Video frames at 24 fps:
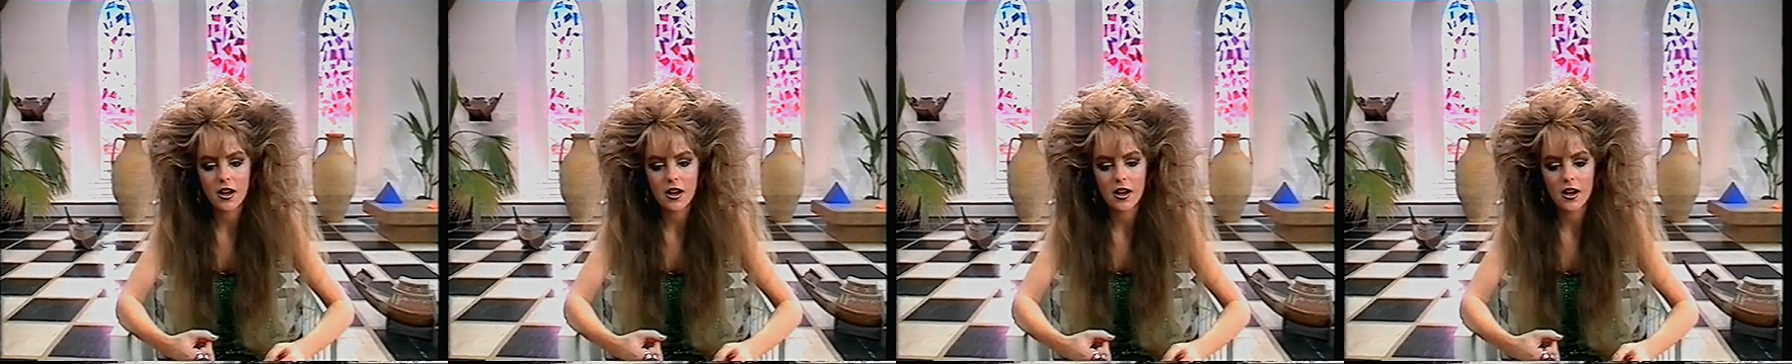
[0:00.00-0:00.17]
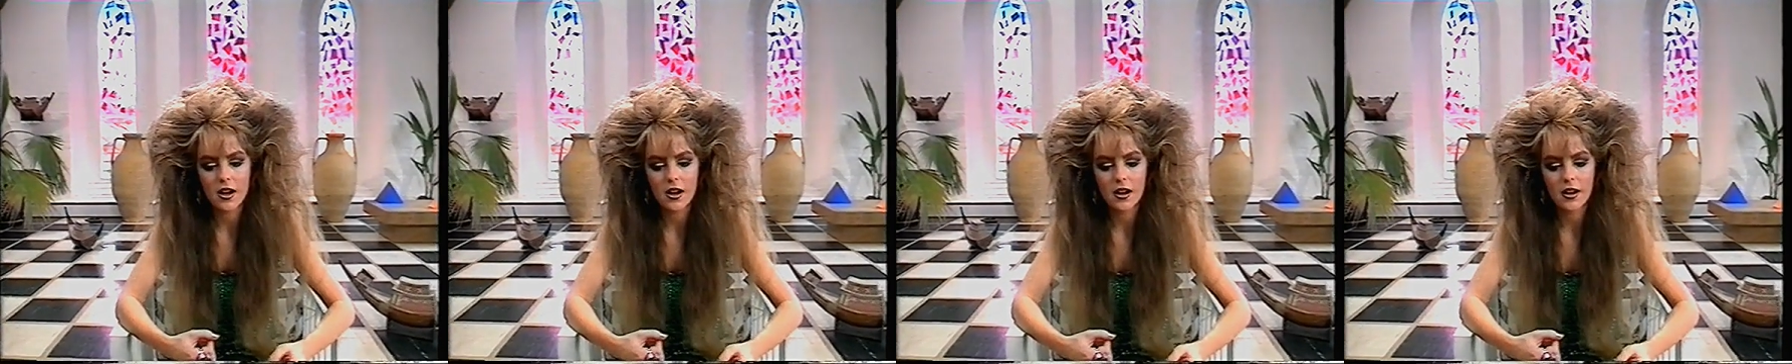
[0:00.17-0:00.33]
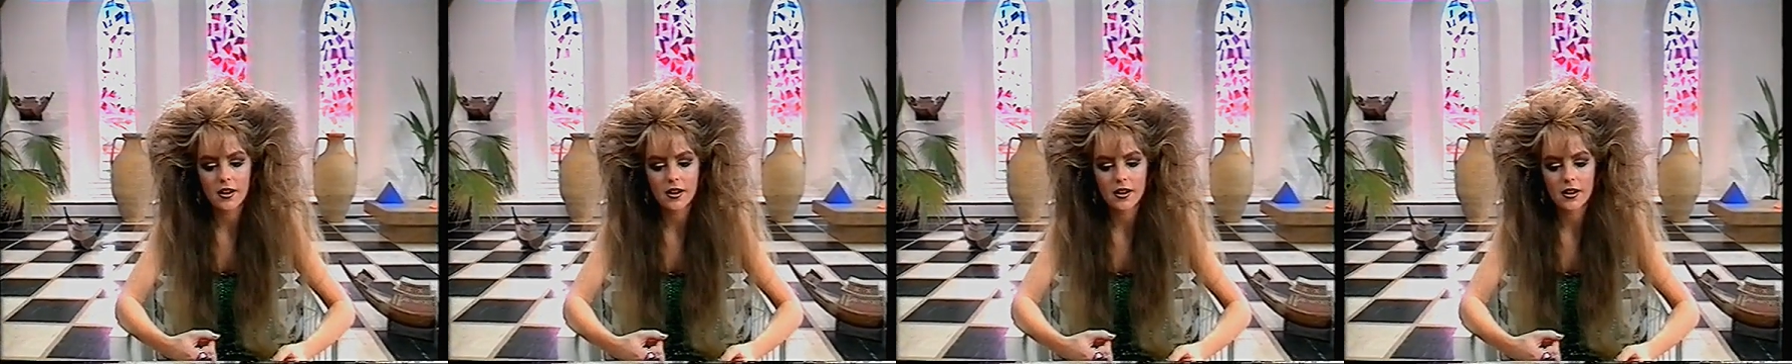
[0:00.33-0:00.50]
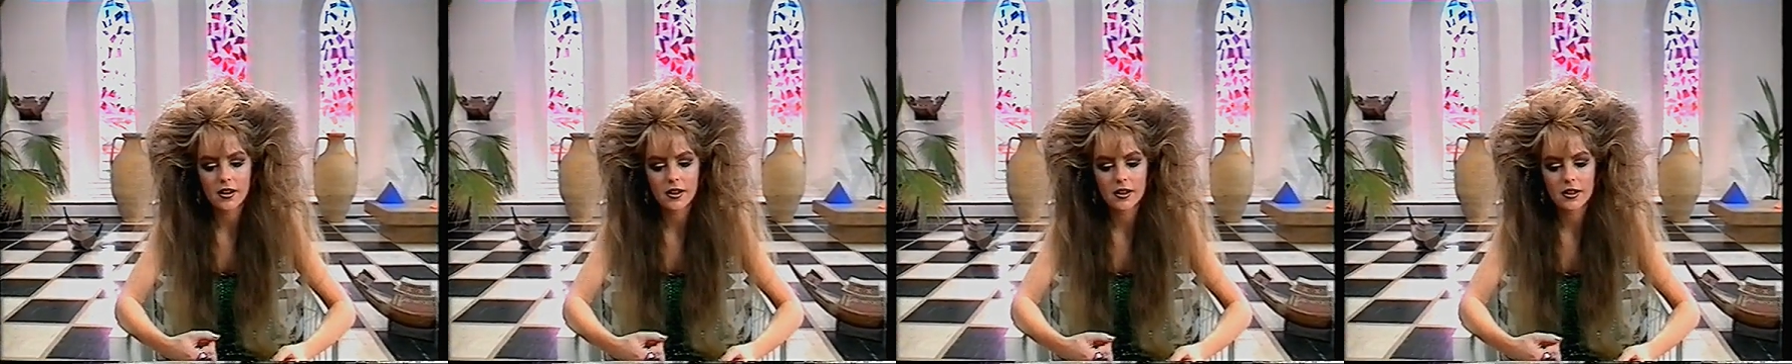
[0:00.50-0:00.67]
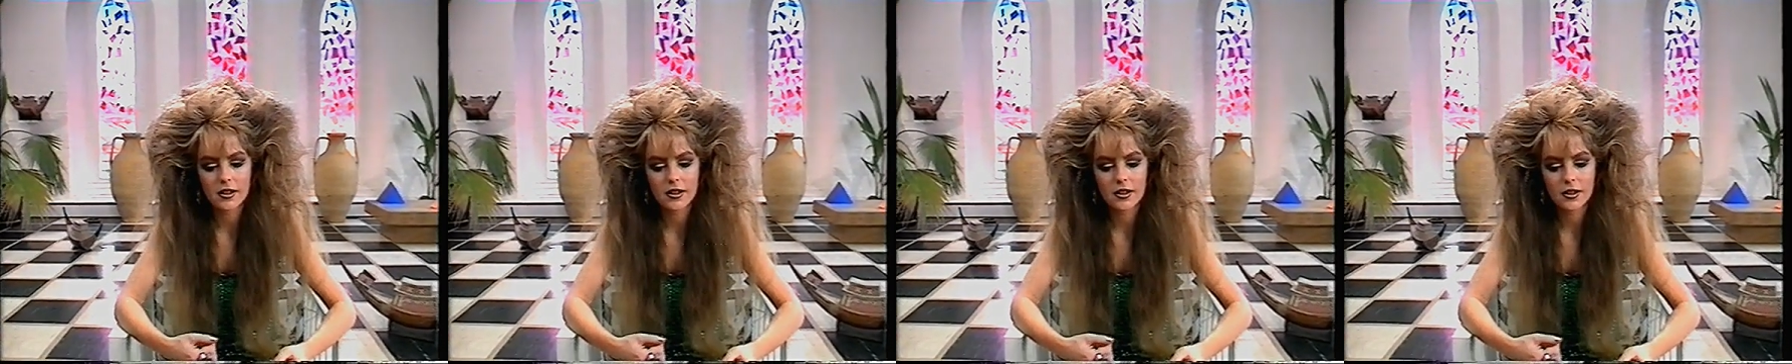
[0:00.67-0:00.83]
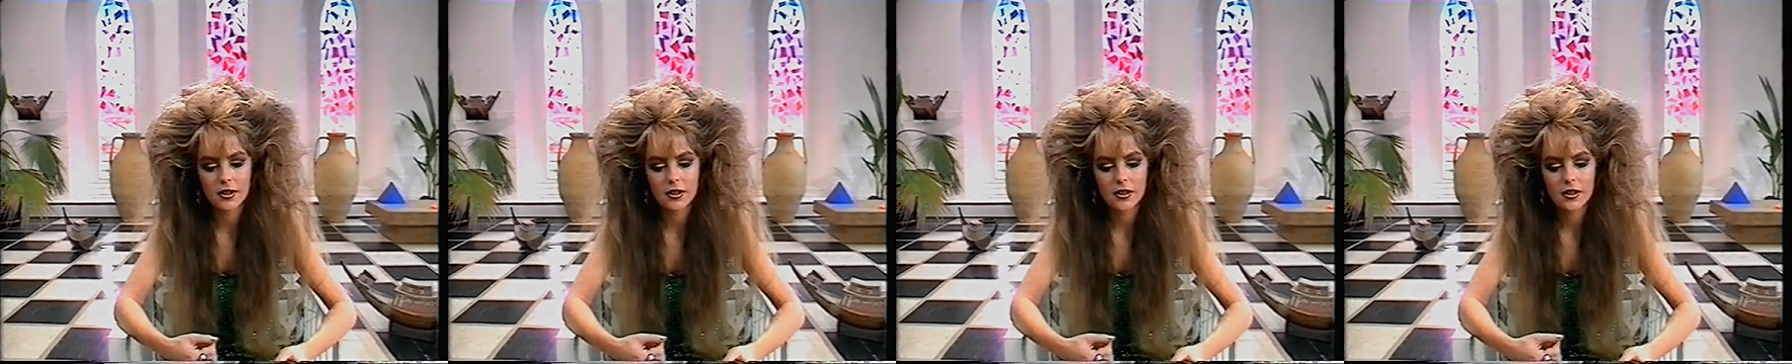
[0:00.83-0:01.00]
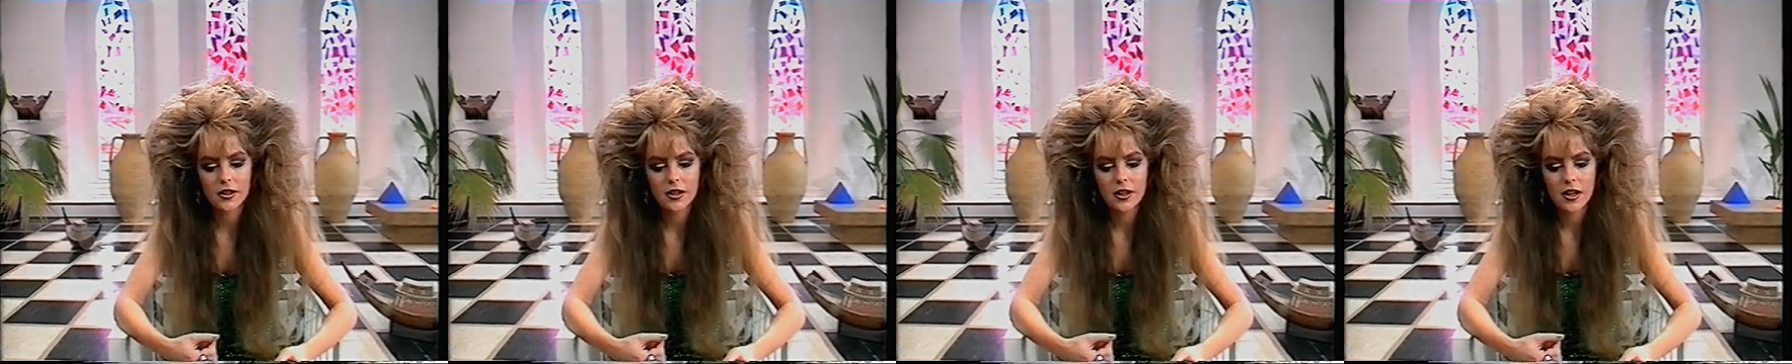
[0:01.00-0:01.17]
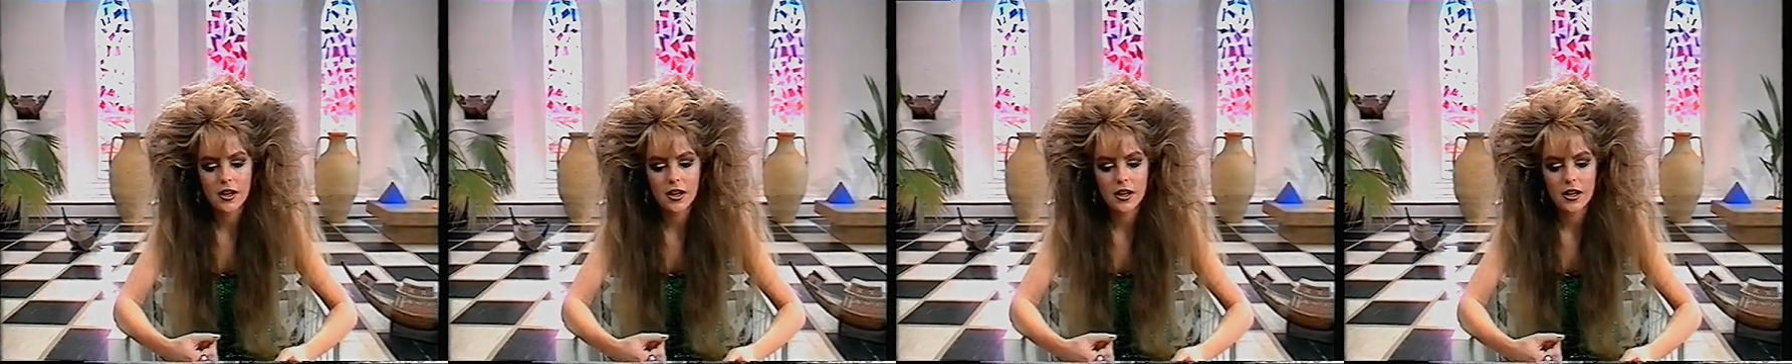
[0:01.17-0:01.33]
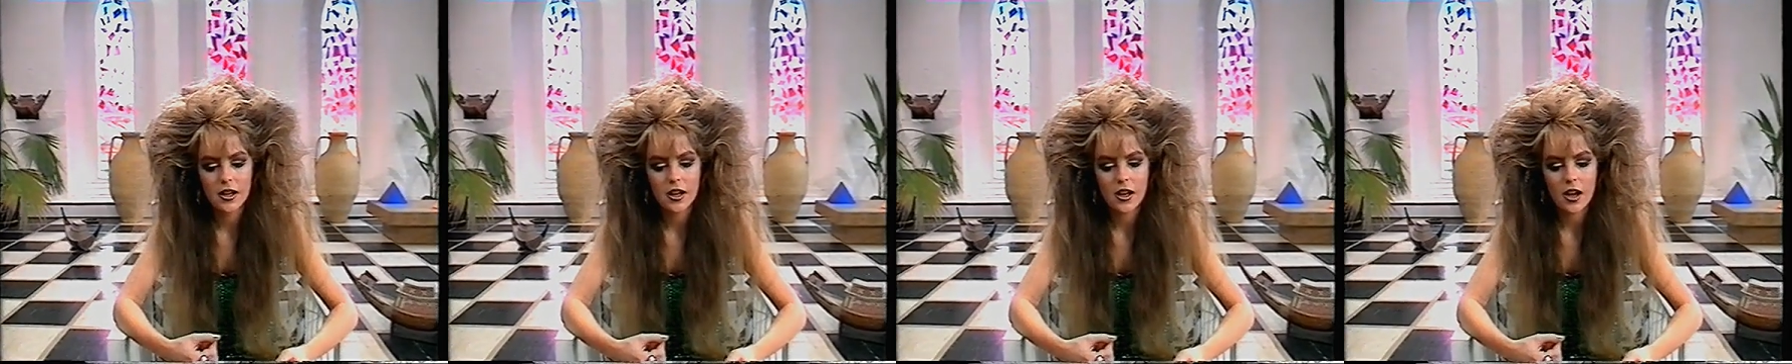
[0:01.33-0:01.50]

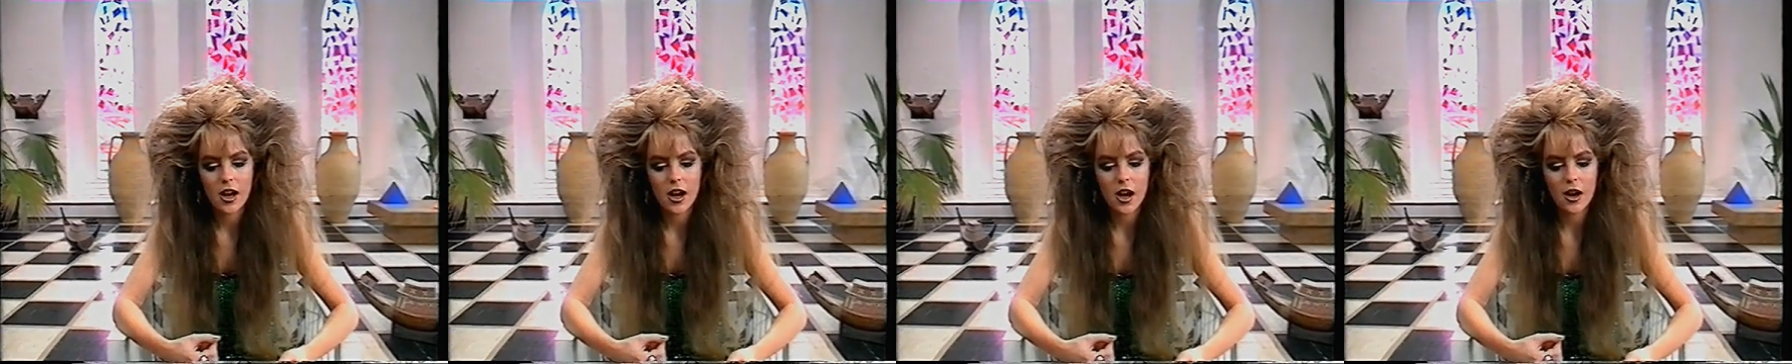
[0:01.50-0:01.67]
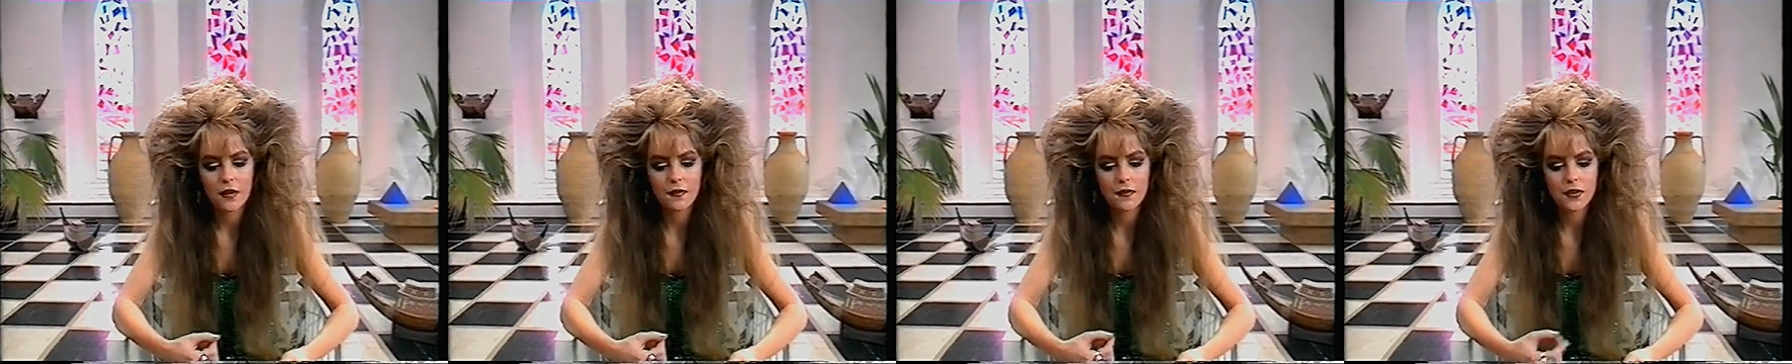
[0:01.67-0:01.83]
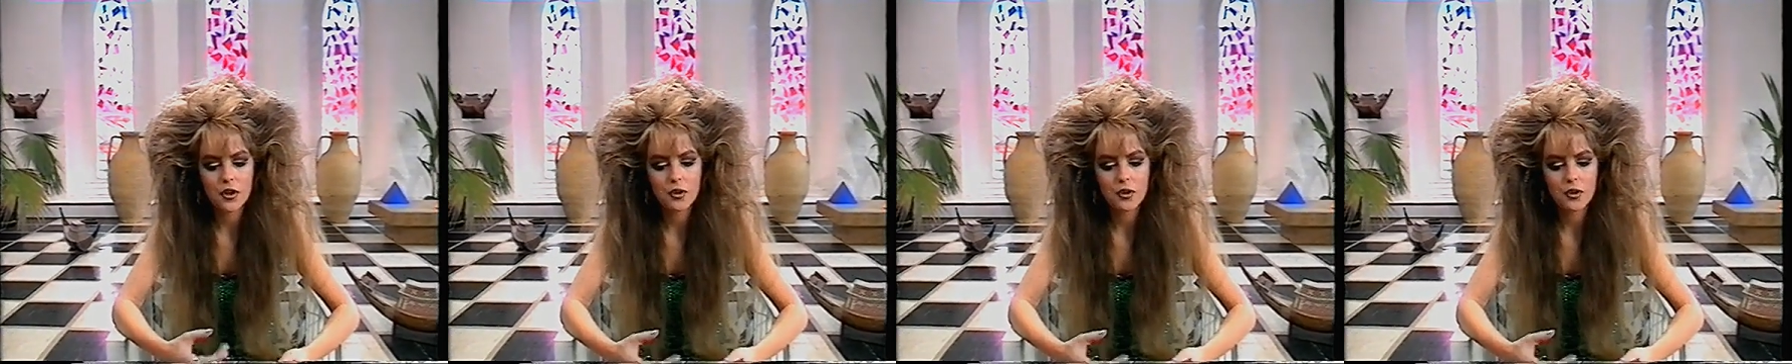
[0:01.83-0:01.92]
A few